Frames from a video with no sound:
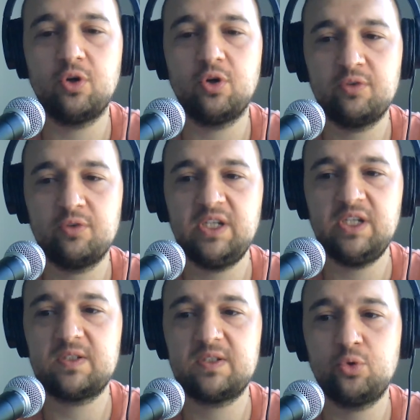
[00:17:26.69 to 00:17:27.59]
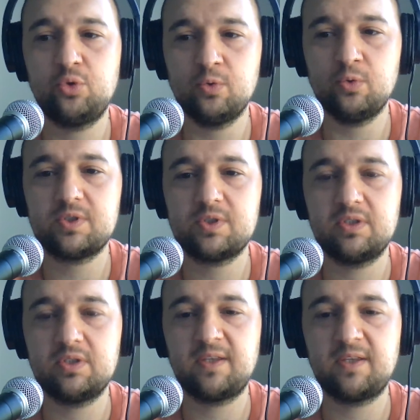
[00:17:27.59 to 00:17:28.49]
all of these tools
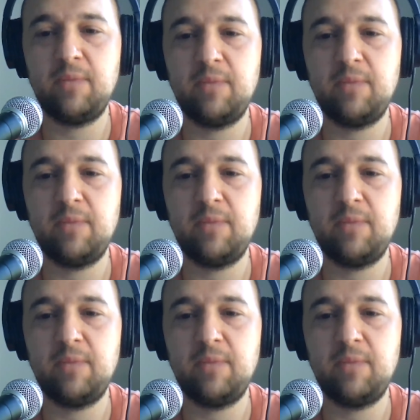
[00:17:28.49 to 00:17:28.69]
that